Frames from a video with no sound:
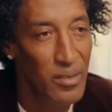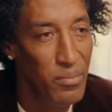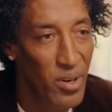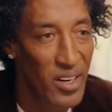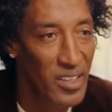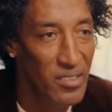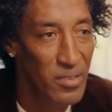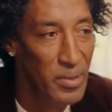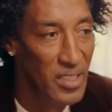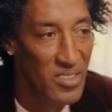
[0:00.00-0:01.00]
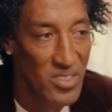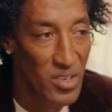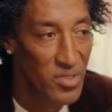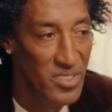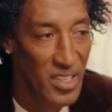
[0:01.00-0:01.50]
as one of the greatest
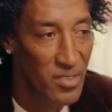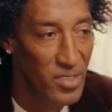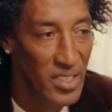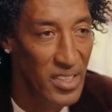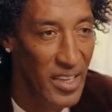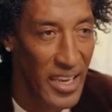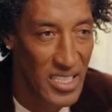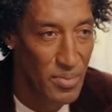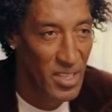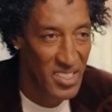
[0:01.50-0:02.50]
all-around players in NBA